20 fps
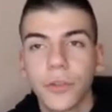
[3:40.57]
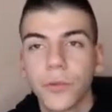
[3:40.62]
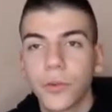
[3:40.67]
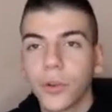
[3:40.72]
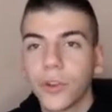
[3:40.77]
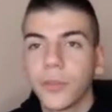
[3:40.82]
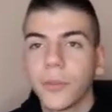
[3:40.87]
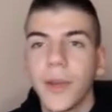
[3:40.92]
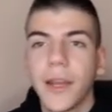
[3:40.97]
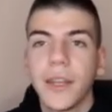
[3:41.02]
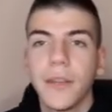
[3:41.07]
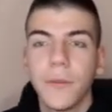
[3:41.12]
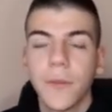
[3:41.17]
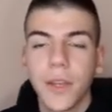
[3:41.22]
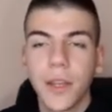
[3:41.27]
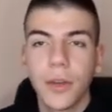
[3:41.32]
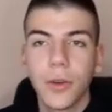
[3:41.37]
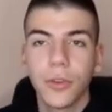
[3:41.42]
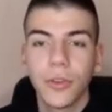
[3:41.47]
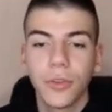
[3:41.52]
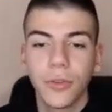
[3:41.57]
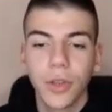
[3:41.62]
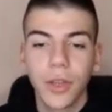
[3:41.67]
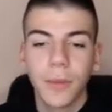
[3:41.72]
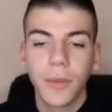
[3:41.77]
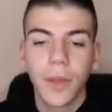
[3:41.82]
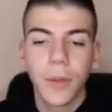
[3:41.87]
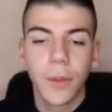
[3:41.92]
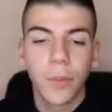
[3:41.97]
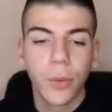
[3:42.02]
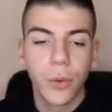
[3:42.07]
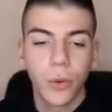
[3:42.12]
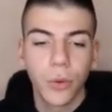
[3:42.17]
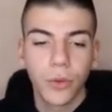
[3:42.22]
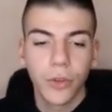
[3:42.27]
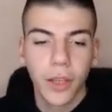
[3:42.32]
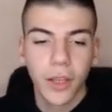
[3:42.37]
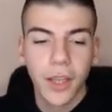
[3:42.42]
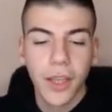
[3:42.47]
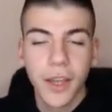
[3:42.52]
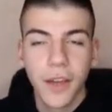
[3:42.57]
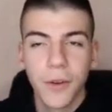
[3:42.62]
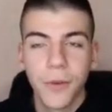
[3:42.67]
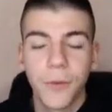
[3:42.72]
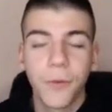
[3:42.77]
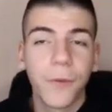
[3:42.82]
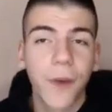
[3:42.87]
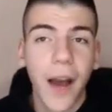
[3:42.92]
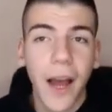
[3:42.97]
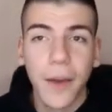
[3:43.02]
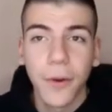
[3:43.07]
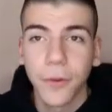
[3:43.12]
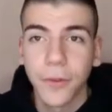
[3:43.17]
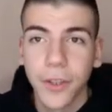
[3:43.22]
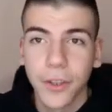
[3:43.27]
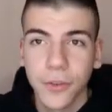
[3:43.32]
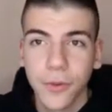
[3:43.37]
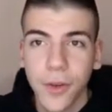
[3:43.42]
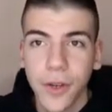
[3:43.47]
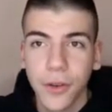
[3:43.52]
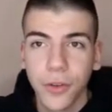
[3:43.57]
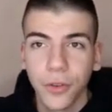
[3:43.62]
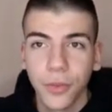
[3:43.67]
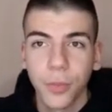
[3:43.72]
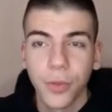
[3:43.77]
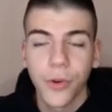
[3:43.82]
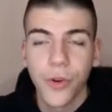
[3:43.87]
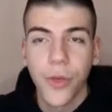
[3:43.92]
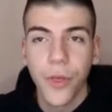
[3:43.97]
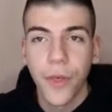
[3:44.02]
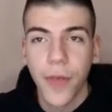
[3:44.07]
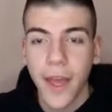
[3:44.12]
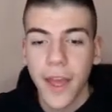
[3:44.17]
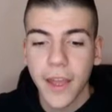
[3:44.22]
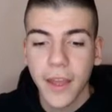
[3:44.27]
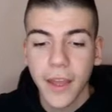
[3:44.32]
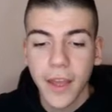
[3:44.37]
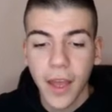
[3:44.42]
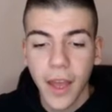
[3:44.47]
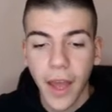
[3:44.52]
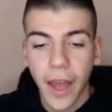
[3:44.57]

for as many videos, and you can maybe post like 5 of these videos per day,